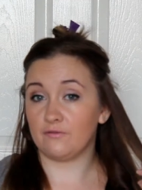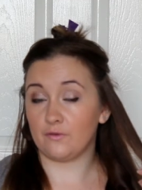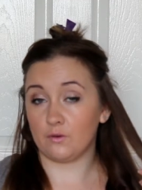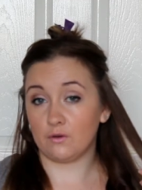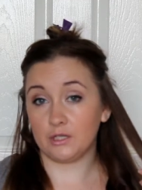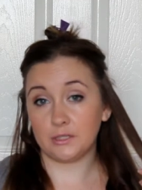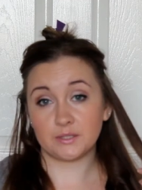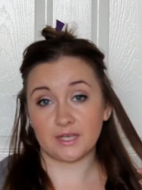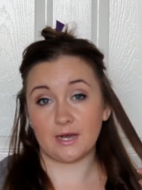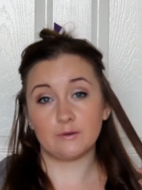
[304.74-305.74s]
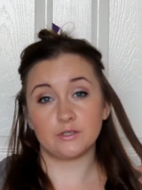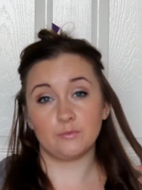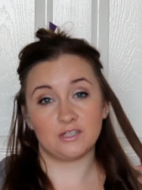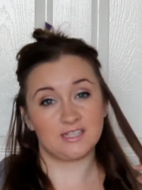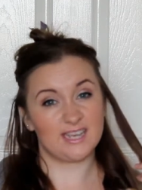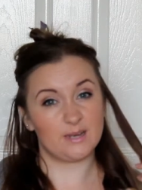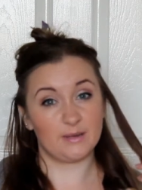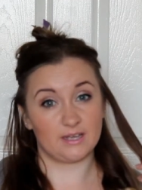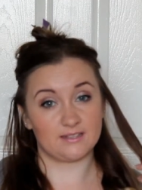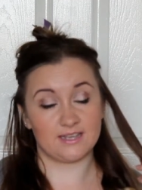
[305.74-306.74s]
for loose curls you want to take a
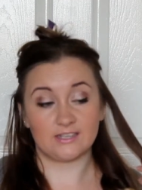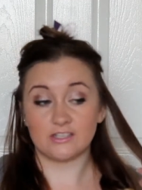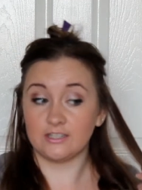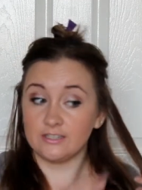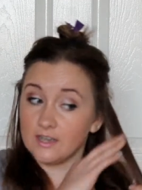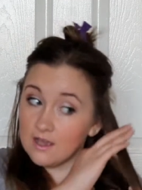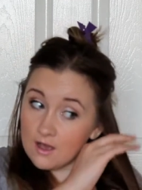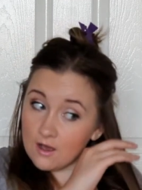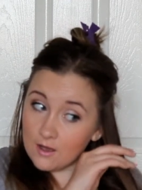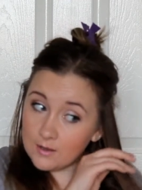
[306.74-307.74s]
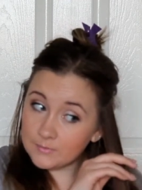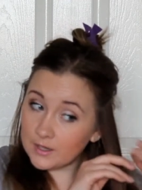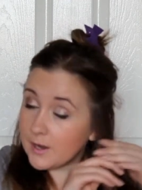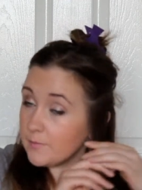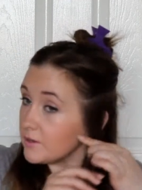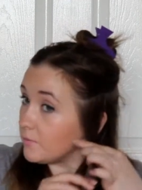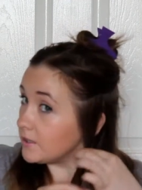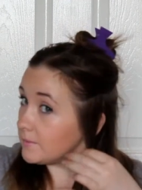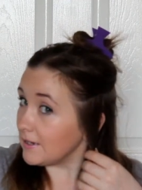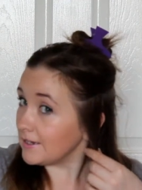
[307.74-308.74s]
bigger section. I'm going with
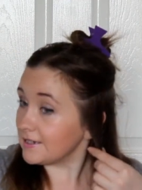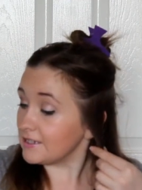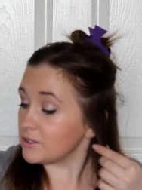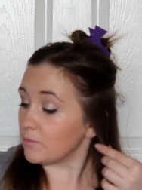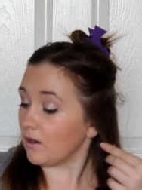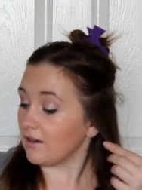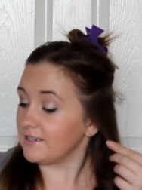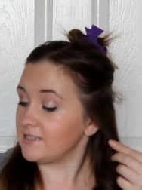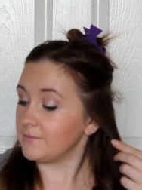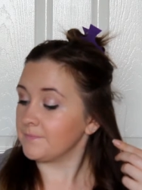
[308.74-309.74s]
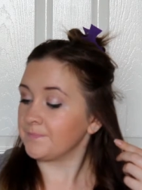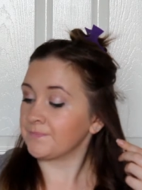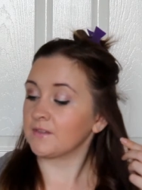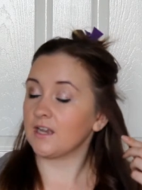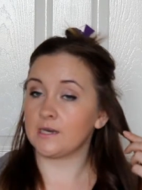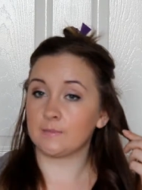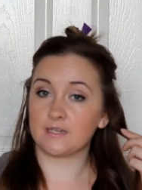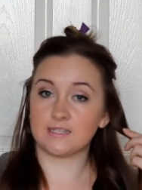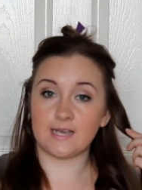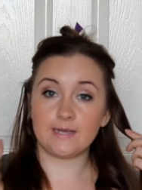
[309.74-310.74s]
one about 1 inch wide, and I'm
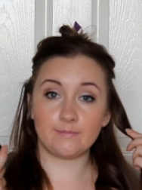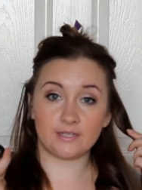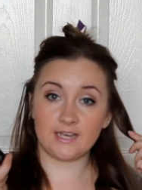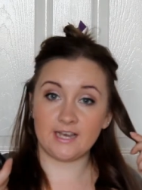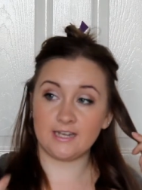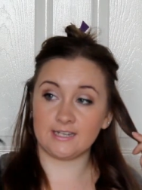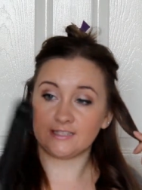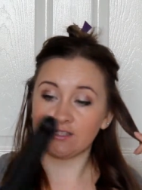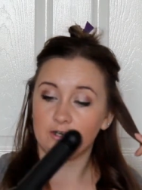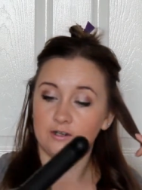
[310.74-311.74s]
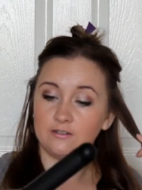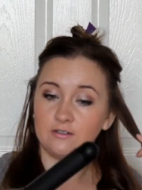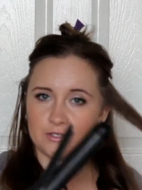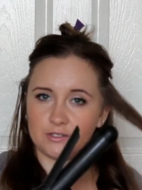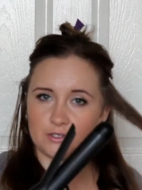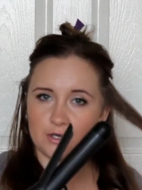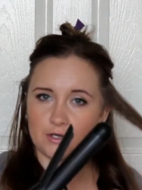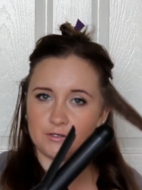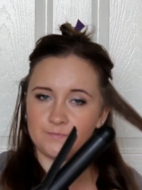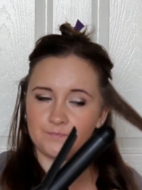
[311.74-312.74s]
going to take my curling tong. Your
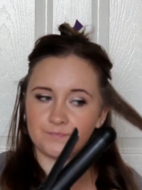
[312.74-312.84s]
tong,